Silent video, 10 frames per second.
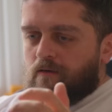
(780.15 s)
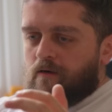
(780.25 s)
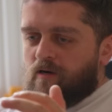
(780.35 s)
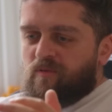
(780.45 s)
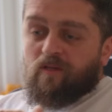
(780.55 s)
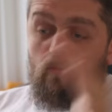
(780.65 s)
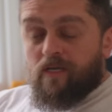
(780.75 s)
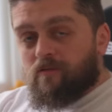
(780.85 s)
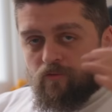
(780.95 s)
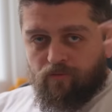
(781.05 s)
a curb and the way
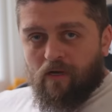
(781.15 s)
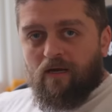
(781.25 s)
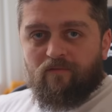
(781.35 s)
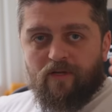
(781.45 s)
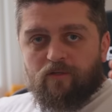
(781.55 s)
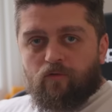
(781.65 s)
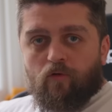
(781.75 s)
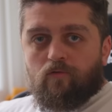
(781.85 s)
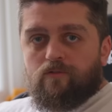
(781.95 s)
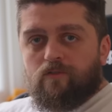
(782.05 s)
it kind of like
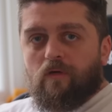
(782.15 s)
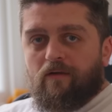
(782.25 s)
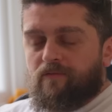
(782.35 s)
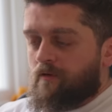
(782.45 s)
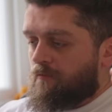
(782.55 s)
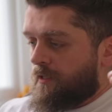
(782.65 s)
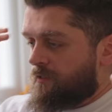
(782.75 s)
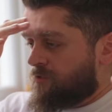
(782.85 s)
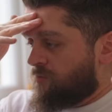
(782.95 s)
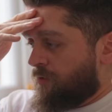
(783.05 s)
throws you left and right
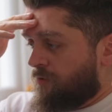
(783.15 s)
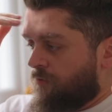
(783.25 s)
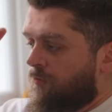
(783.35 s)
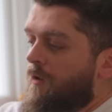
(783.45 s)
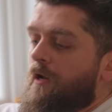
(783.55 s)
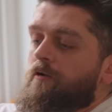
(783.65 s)
is super cool.